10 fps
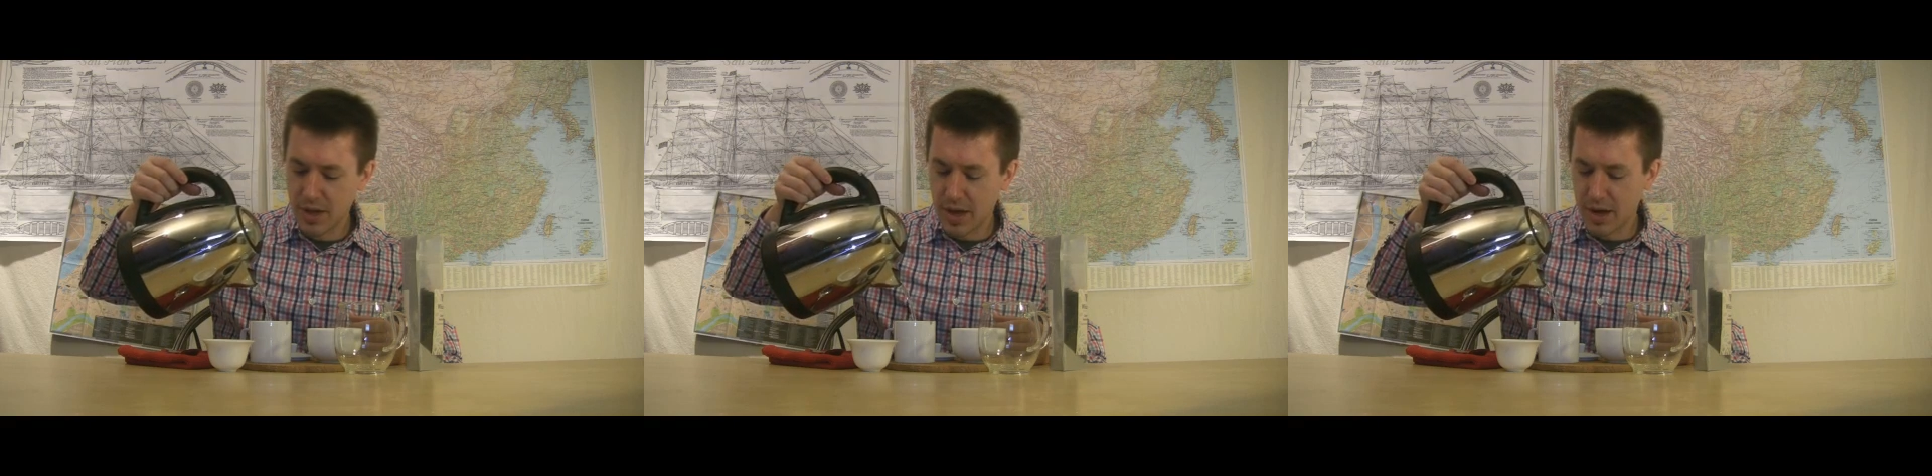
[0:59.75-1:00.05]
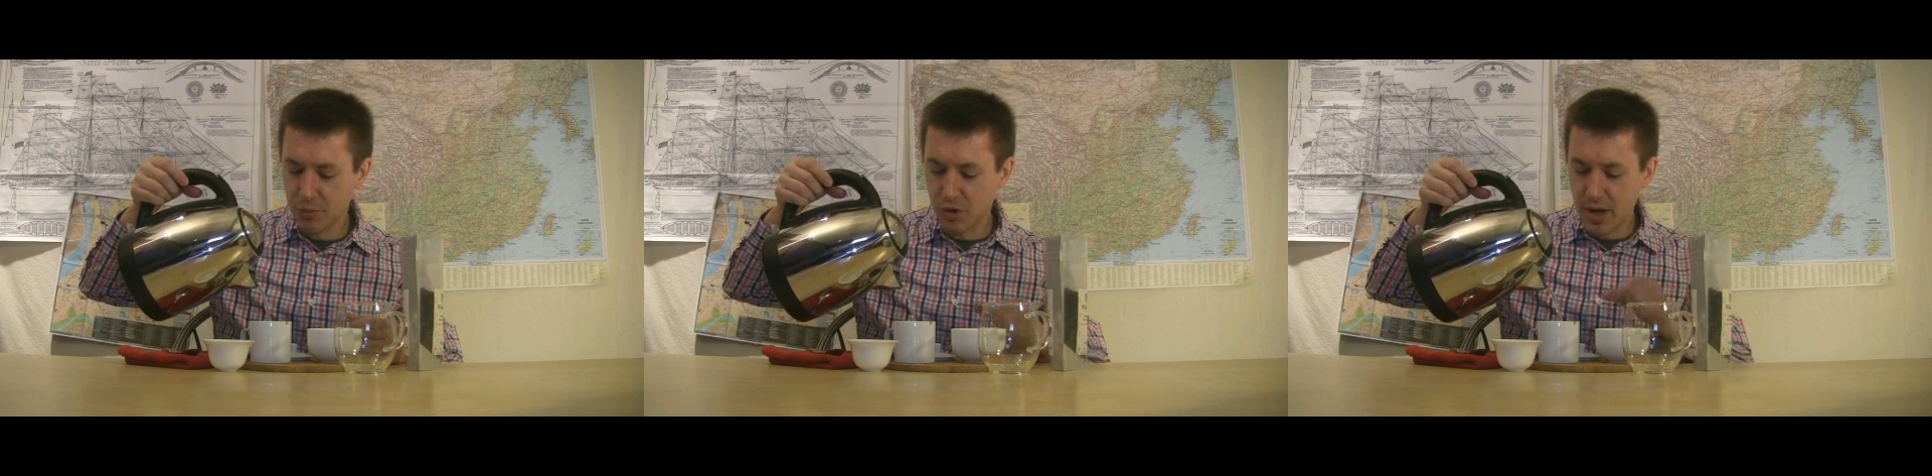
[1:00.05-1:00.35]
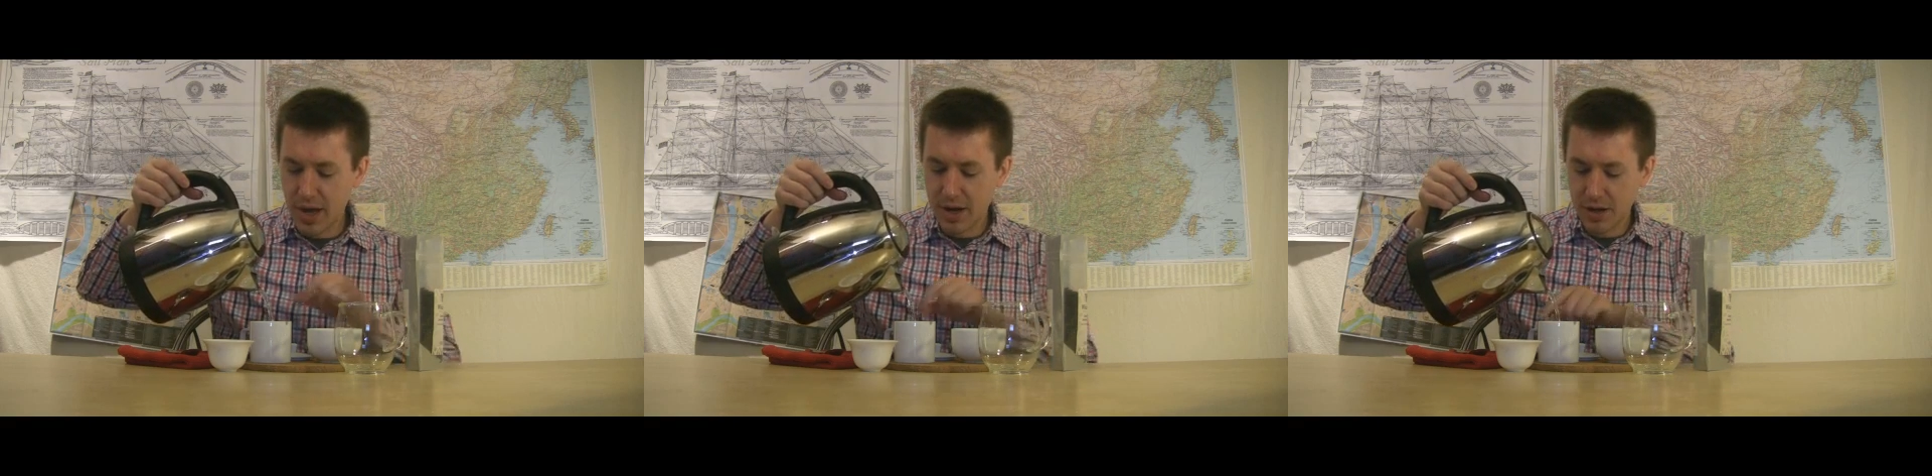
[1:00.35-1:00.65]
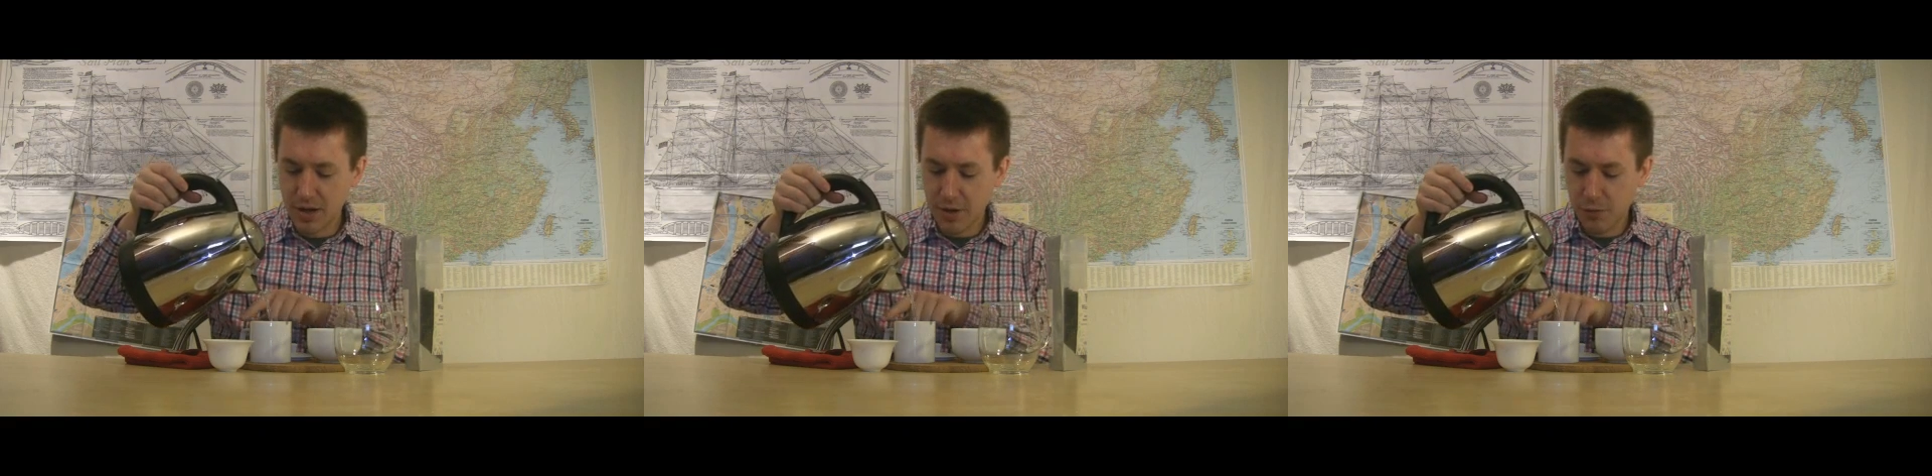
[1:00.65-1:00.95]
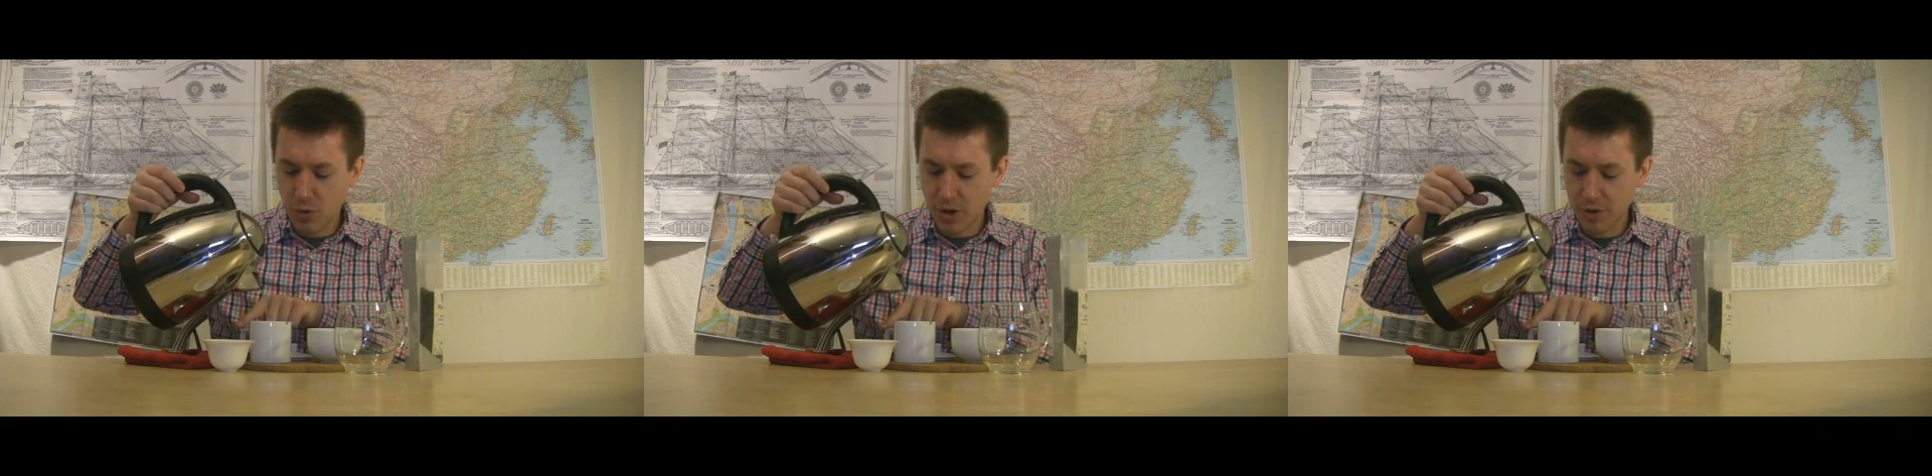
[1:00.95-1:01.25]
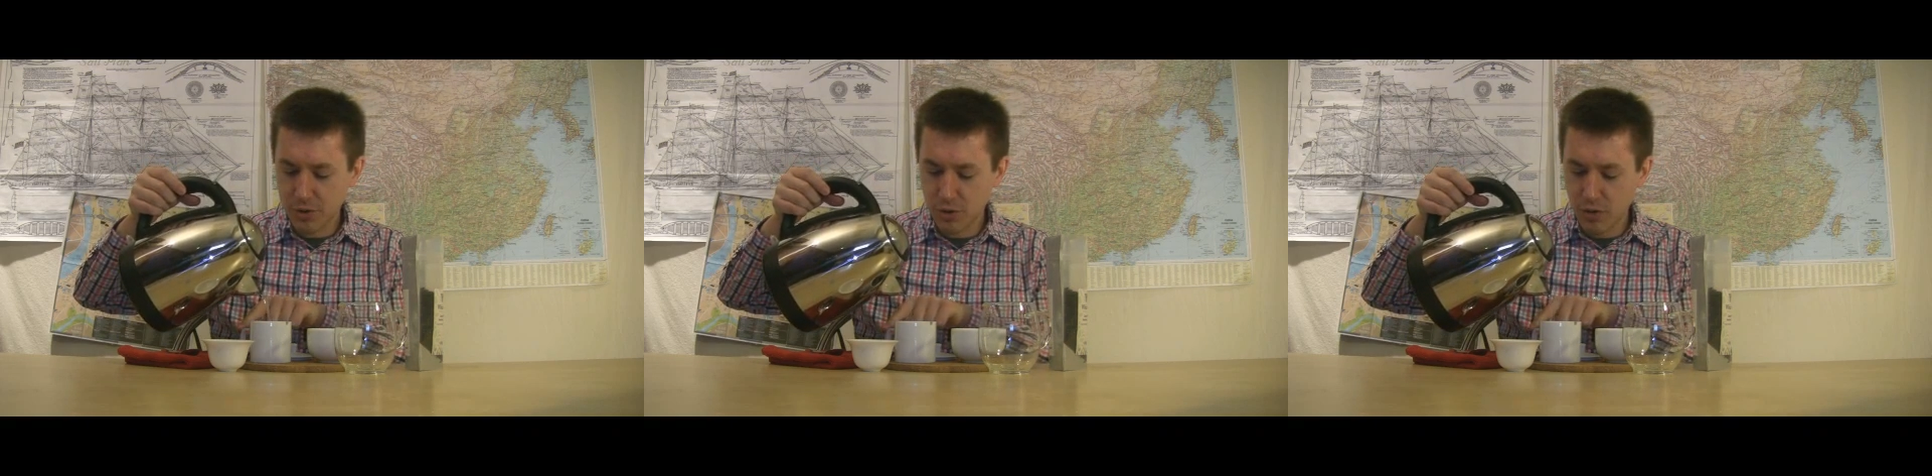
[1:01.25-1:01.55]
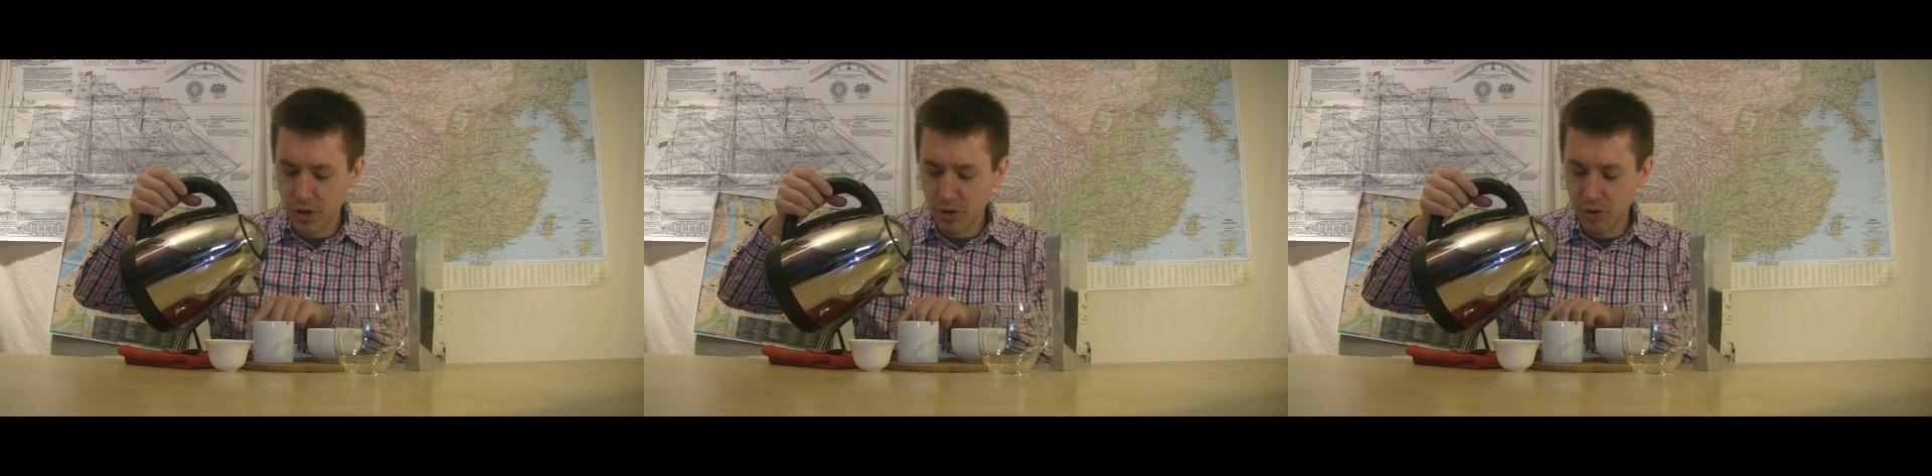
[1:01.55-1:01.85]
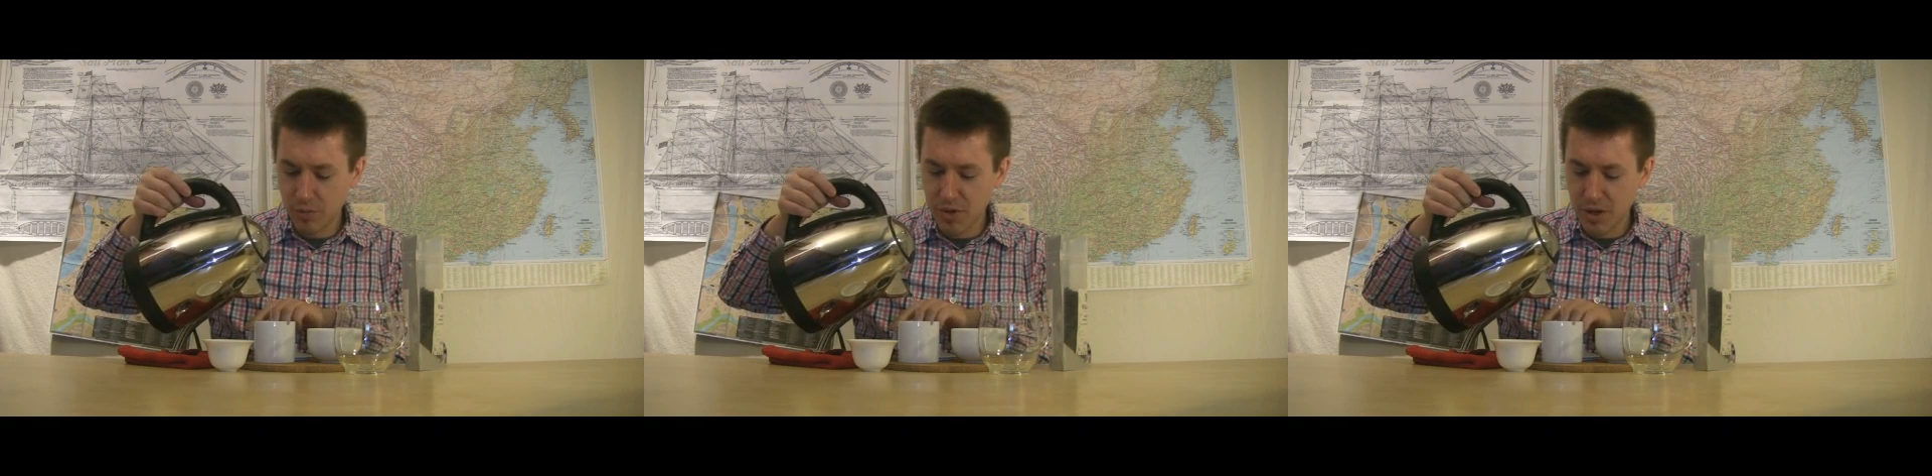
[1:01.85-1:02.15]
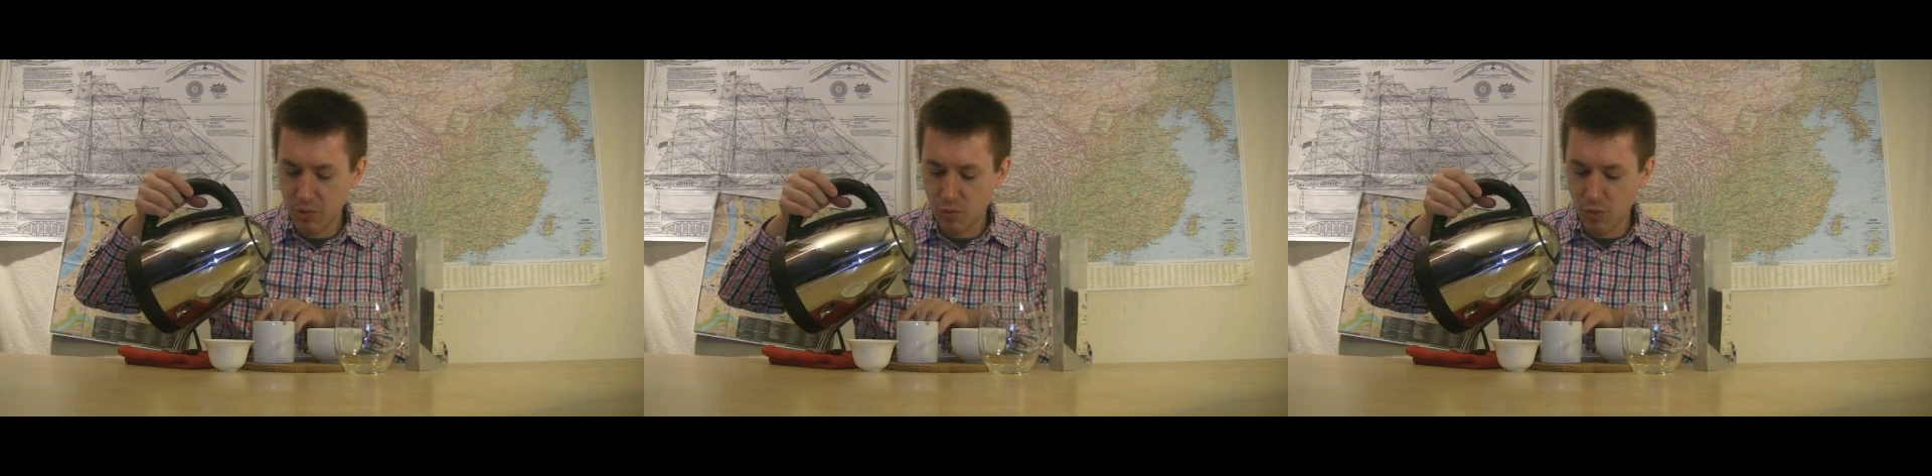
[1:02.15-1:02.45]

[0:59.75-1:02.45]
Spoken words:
And I'm going to add enough water so that a little bit